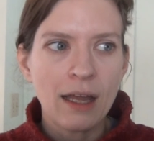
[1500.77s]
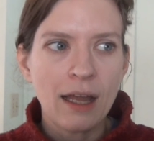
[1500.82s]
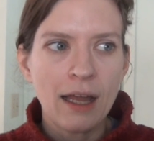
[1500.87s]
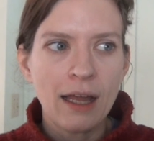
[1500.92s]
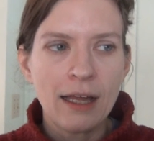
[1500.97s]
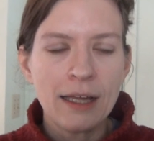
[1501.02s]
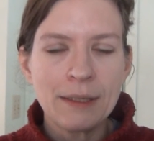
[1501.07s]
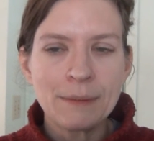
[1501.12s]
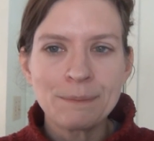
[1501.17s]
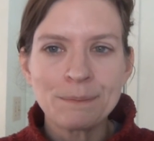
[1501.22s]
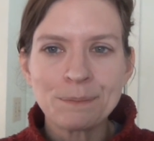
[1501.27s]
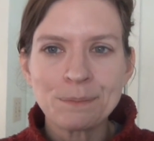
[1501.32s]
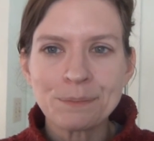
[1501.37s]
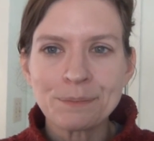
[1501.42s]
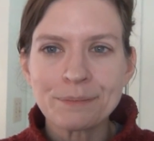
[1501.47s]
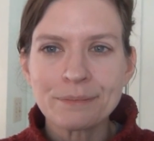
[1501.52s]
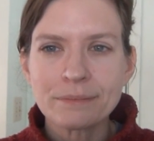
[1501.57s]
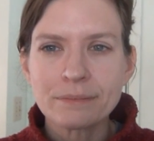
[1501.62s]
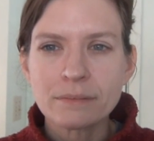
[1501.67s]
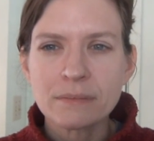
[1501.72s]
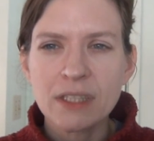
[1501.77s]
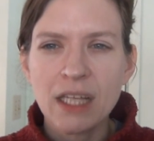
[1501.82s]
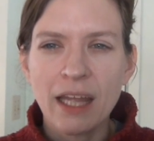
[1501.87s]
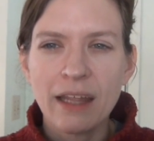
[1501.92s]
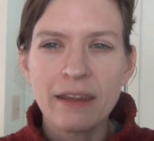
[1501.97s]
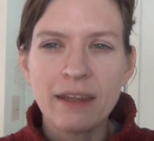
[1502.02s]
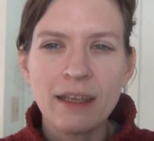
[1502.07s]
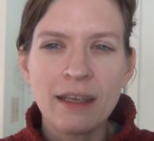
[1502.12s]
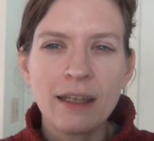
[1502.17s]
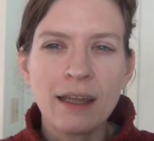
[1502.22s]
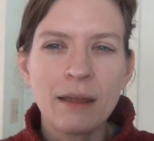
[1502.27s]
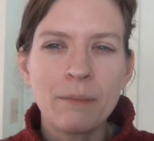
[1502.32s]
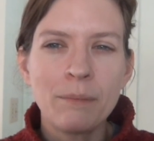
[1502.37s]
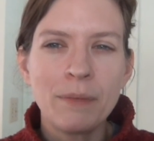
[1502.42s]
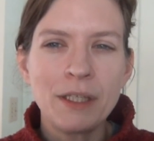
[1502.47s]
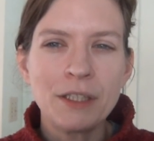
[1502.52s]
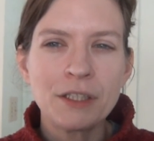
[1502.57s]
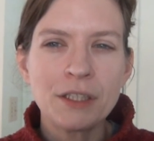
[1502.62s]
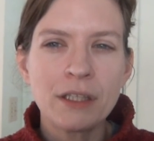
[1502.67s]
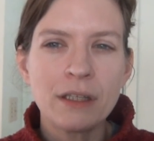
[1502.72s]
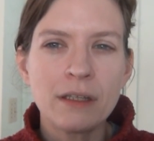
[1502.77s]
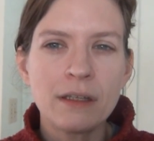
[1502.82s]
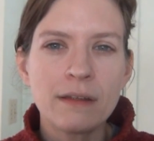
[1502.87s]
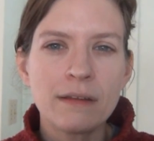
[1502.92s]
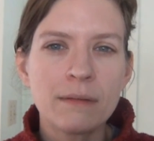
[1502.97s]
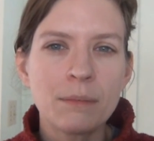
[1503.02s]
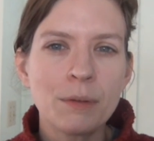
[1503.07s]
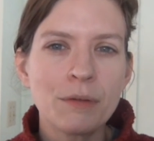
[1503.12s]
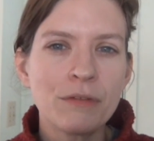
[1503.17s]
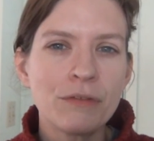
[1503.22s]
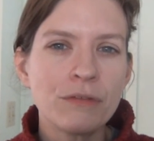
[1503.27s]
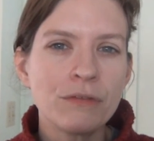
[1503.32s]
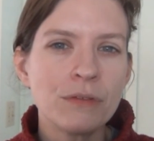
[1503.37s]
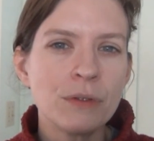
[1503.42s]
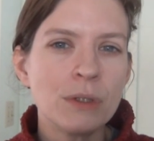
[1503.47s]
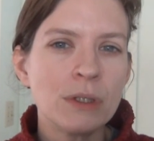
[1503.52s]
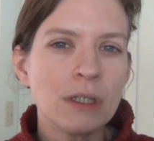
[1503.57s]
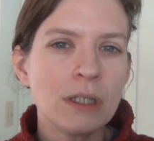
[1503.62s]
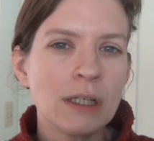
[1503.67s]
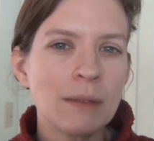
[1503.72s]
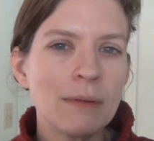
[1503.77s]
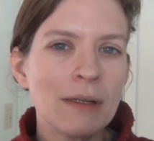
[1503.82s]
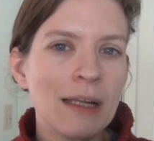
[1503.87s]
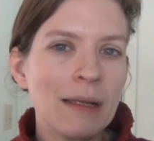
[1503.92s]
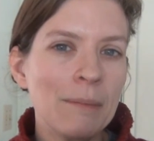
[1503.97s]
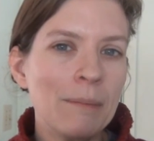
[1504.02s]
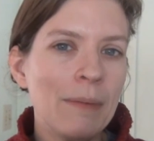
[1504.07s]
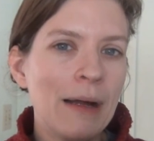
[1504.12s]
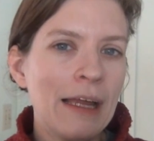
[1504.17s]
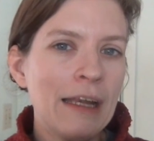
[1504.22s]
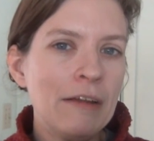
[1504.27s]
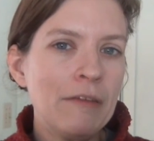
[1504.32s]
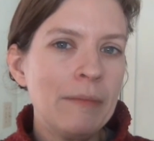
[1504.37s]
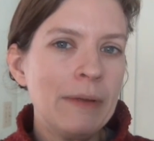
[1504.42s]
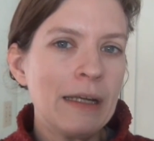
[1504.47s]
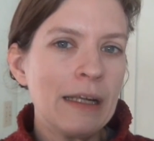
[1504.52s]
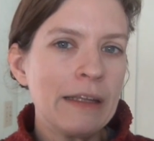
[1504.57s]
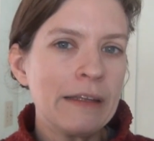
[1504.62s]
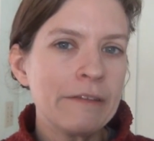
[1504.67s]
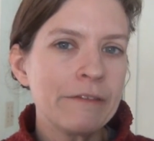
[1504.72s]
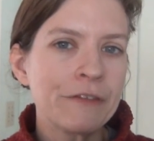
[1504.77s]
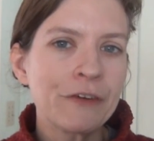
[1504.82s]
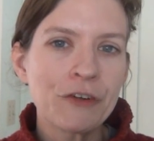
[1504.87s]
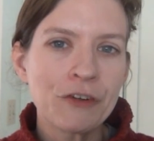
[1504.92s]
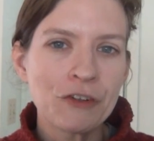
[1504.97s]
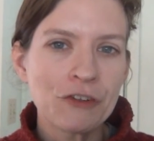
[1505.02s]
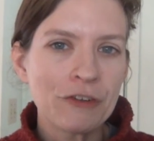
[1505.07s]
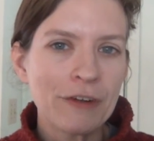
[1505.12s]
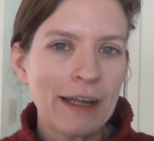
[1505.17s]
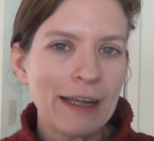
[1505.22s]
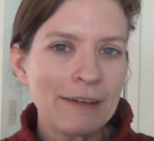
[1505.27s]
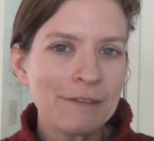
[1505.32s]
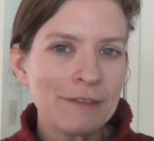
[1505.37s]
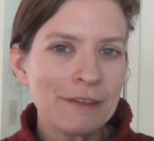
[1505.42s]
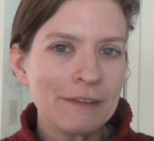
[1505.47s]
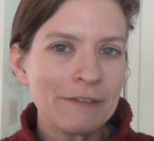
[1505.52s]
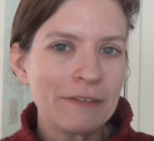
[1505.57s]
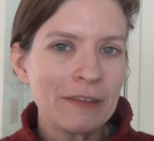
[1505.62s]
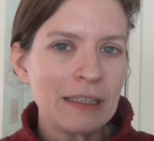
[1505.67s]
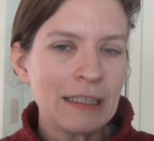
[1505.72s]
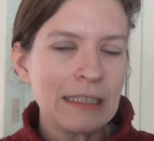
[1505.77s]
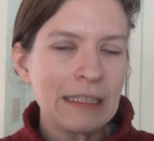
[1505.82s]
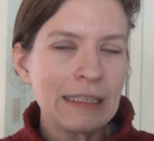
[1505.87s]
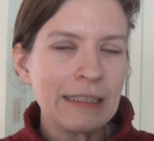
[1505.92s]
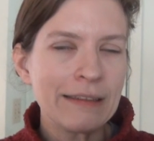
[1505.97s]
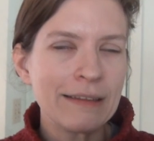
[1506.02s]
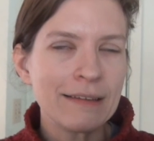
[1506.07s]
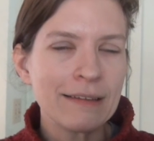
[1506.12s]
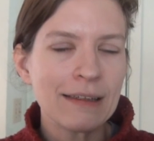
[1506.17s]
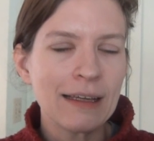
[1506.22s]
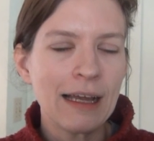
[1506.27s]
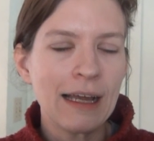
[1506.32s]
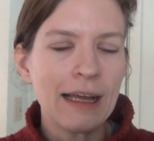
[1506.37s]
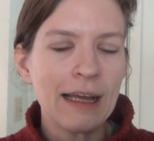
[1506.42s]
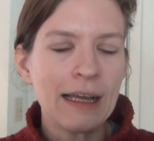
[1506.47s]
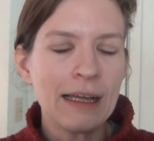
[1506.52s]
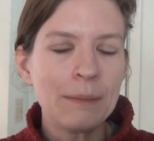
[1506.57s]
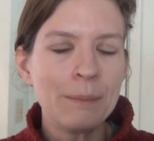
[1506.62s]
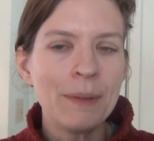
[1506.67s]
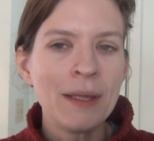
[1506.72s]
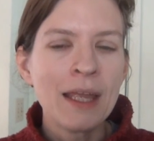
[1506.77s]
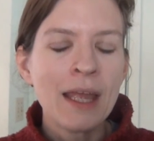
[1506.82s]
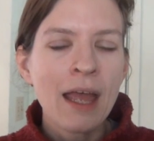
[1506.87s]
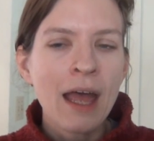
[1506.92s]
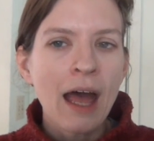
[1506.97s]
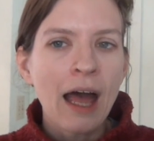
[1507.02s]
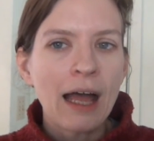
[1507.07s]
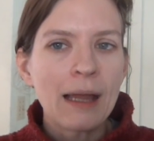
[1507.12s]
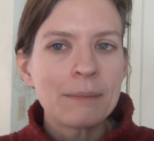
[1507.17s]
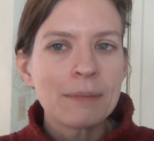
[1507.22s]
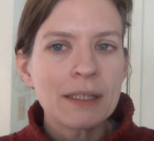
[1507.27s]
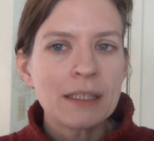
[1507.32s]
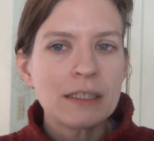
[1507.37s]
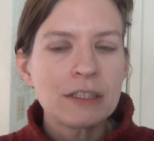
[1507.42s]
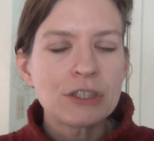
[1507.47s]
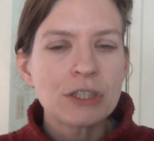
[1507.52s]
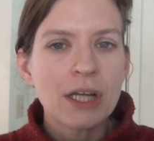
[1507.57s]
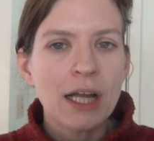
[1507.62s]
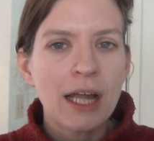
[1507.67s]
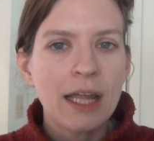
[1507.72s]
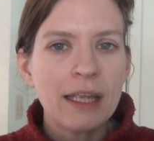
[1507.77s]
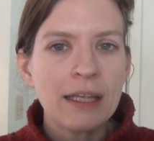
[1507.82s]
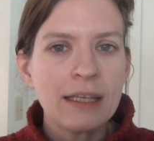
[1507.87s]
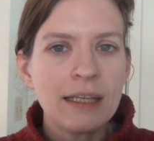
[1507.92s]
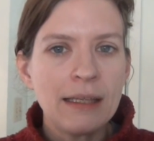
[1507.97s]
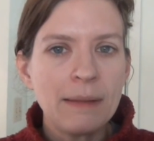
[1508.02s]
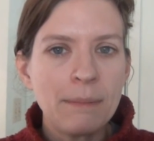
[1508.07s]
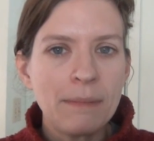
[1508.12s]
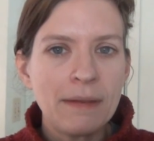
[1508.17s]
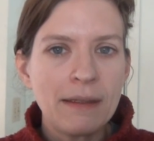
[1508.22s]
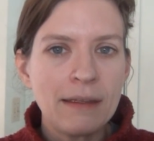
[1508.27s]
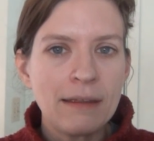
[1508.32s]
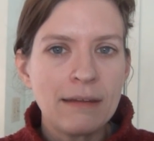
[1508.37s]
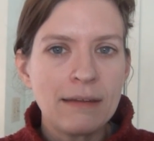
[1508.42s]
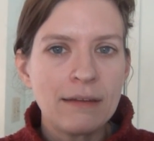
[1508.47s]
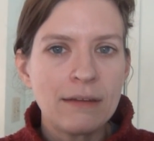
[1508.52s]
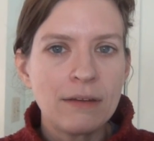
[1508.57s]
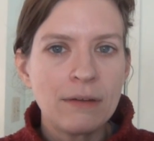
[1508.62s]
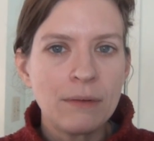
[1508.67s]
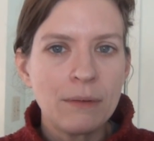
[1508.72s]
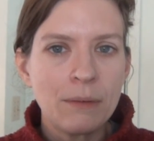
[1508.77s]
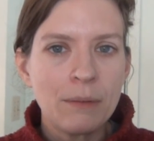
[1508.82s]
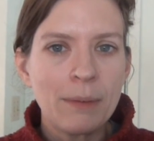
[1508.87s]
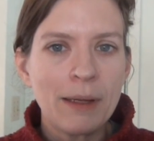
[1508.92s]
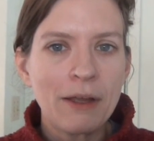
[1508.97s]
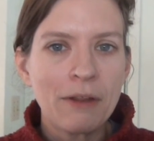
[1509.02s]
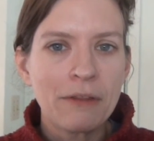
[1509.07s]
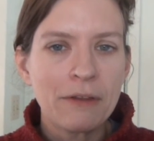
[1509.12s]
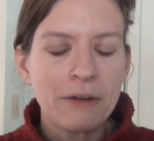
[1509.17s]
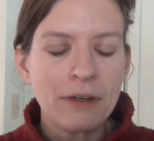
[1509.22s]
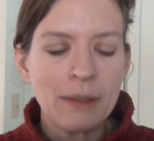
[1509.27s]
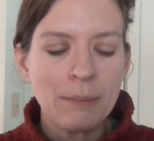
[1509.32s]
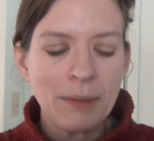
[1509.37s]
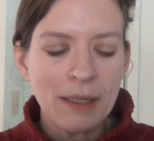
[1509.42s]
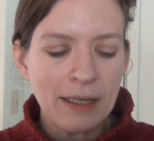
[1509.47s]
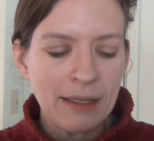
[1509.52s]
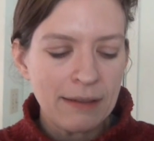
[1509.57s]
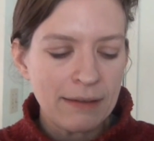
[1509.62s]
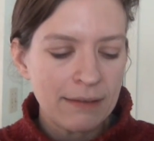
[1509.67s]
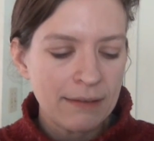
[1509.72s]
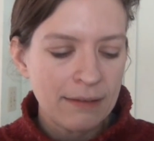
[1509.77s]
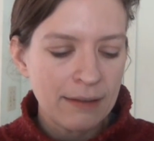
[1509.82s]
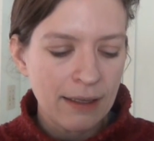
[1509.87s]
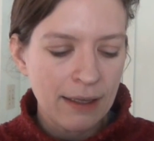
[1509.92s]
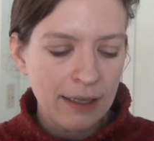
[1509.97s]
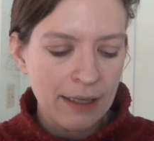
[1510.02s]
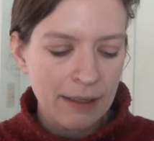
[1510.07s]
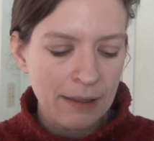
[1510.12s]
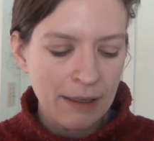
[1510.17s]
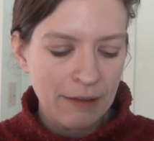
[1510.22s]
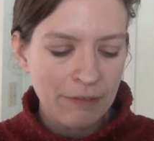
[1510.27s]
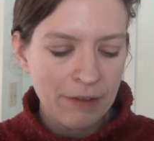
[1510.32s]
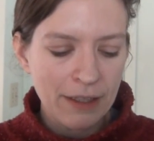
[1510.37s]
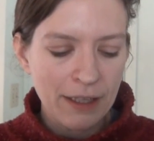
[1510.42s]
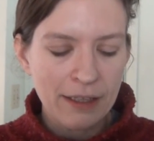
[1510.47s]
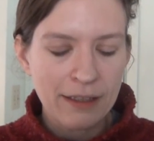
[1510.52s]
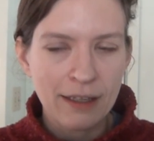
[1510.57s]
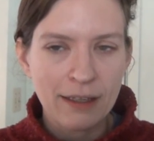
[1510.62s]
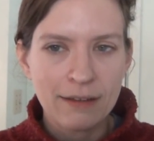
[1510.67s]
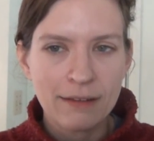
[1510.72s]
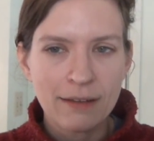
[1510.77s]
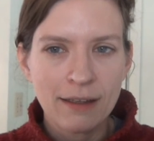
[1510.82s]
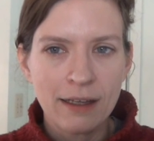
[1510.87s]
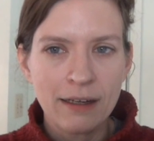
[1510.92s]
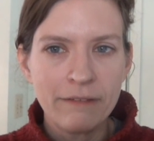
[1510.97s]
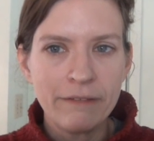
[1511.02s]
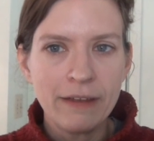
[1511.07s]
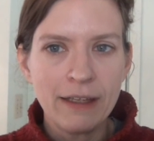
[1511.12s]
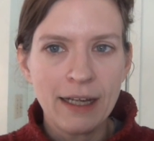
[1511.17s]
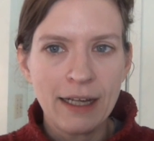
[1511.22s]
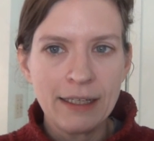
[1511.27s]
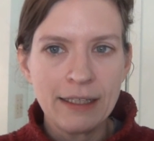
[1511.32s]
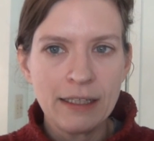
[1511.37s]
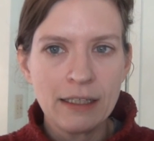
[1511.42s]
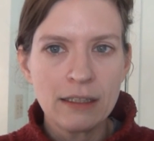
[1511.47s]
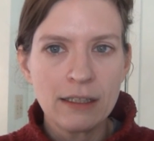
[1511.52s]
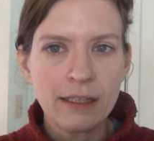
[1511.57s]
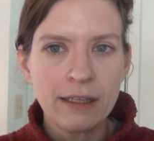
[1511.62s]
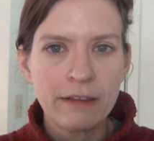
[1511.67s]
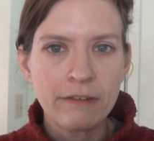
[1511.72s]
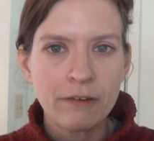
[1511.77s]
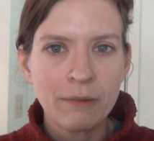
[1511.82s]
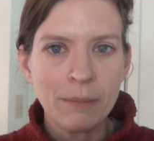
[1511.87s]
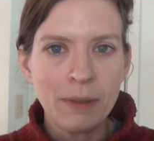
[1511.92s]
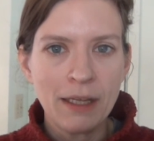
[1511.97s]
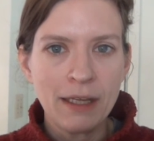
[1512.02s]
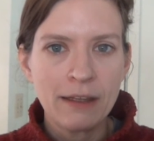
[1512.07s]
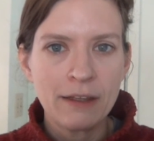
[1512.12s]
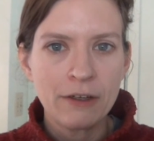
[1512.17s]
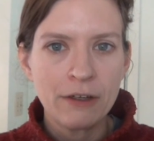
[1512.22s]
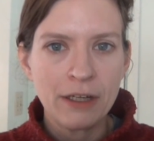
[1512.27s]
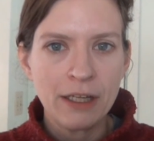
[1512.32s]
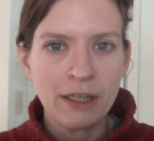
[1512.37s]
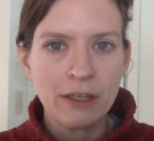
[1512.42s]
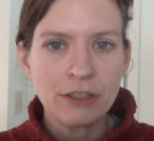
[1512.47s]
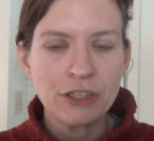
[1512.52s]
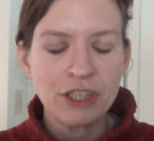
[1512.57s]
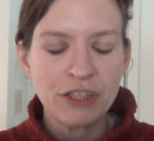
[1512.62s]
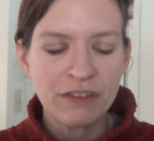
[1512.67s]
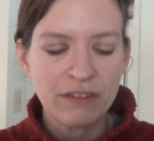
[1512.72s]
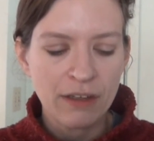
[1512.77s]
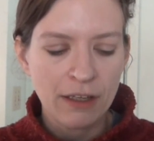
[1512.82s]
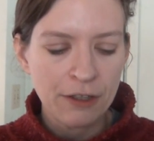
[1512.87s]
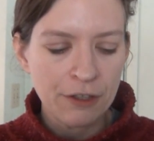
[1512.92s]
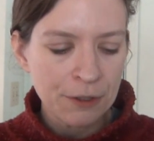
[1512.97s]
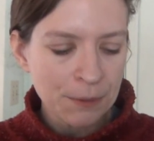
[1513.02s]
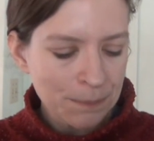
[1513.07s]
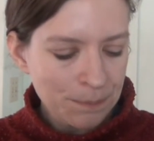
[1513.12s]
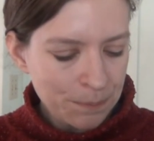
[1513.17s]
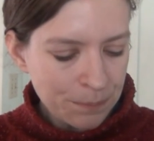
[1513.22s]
I think I mentioned this before, but it might have been on the first draft of this. I'm going to try and keep these to about 30 minutes. I feel like that's kind of the ideal length for me, 30 or just under.